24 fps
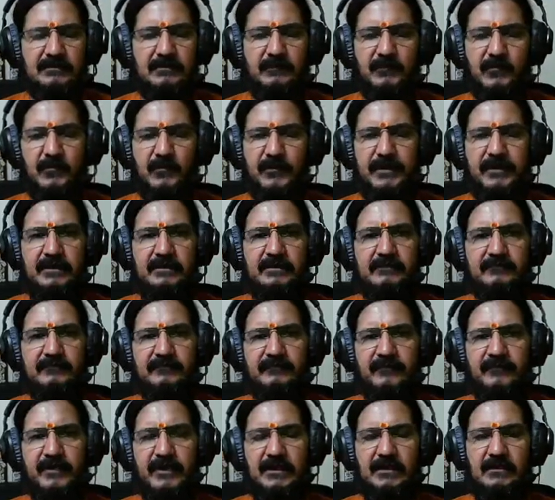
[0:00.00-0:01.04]
point,
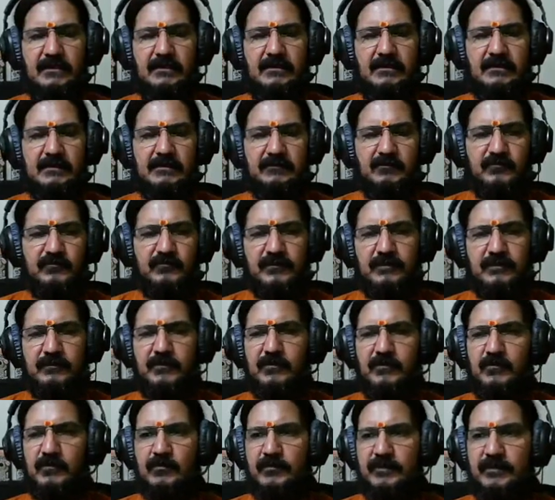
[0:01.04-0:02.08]
when you will be
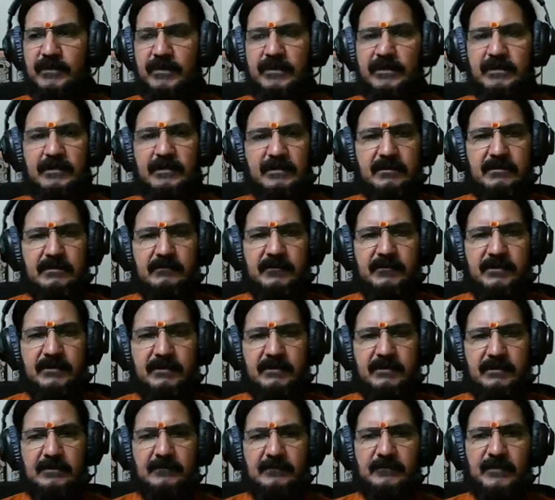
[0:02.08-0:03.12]
opening a
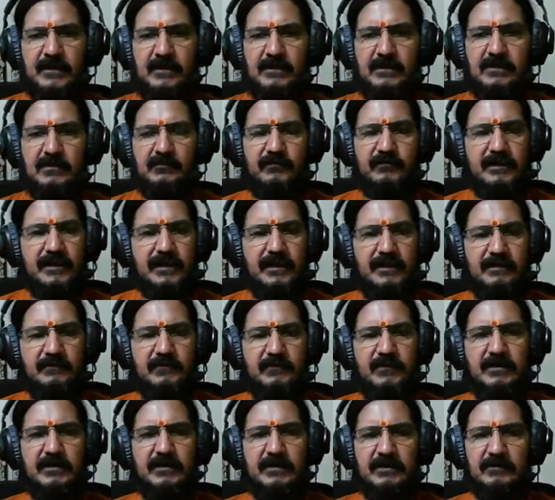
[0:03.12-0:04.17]
terminal, you will get a
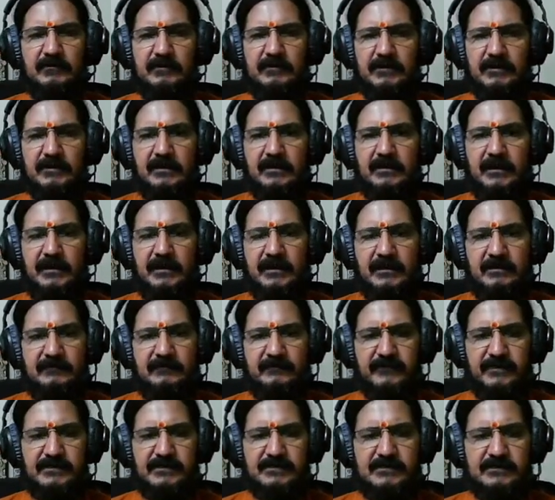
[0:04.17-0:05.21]
particular
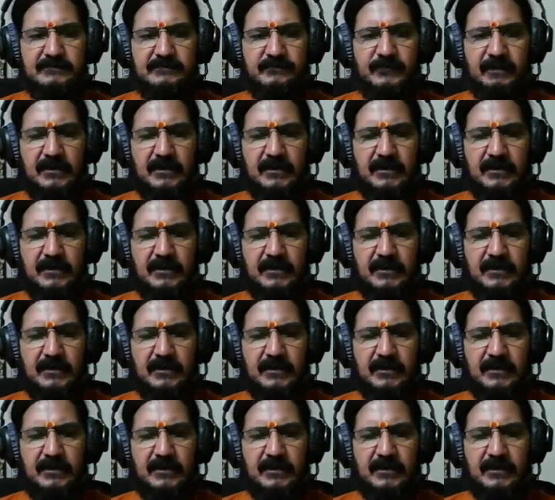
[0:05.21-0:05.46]
interface.